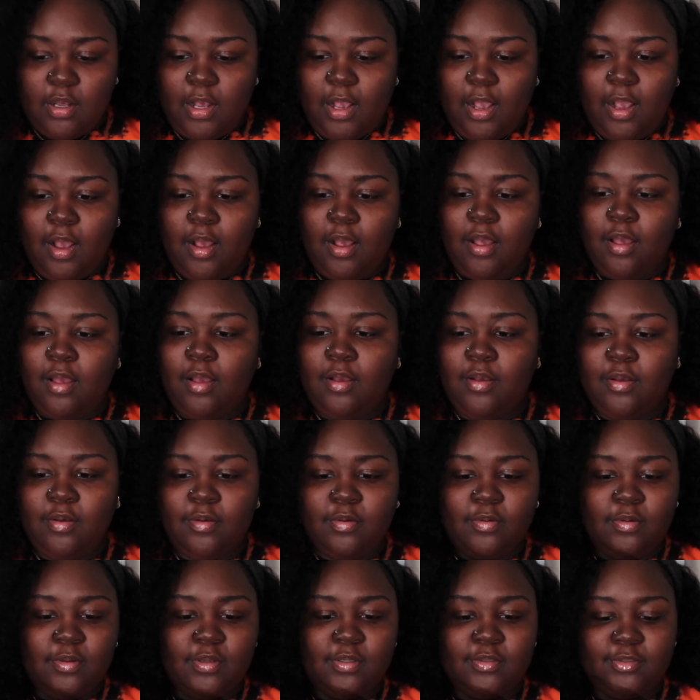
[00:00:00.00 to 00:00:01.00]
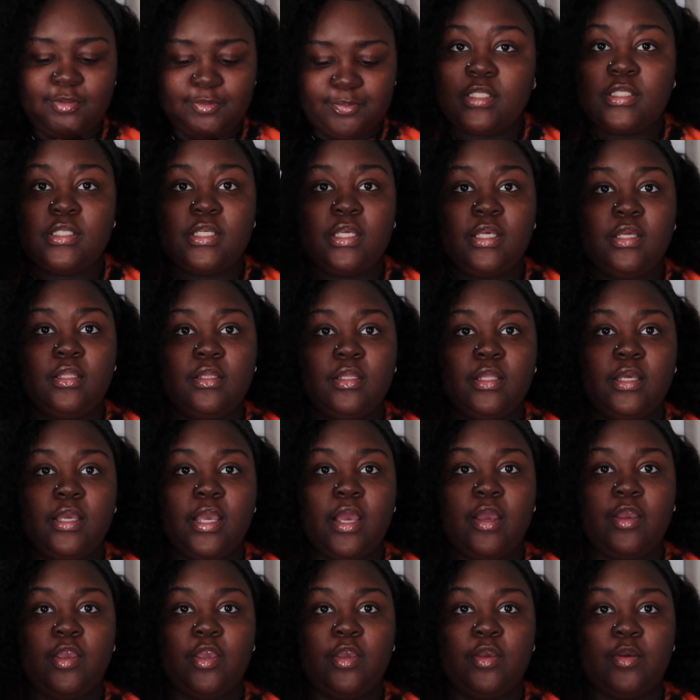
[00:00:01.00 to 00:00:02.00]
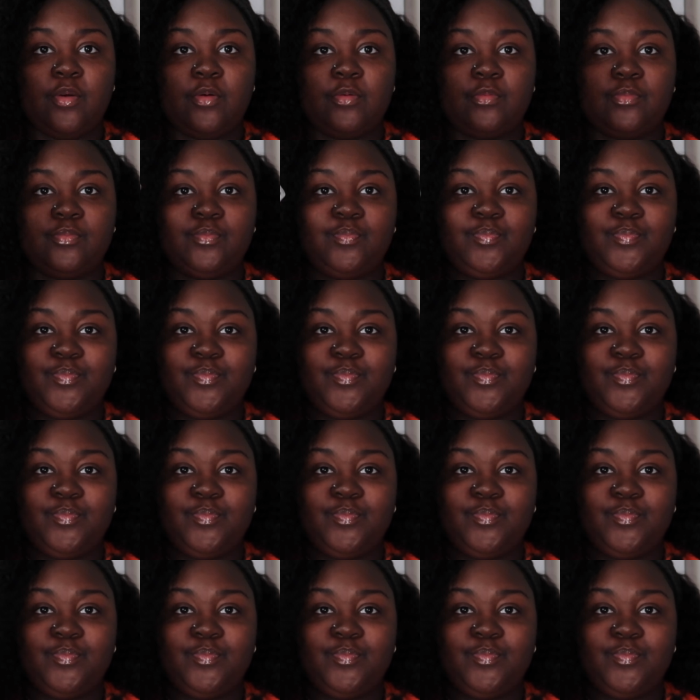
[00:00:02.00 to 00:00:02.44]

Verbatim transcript: oh see look how cute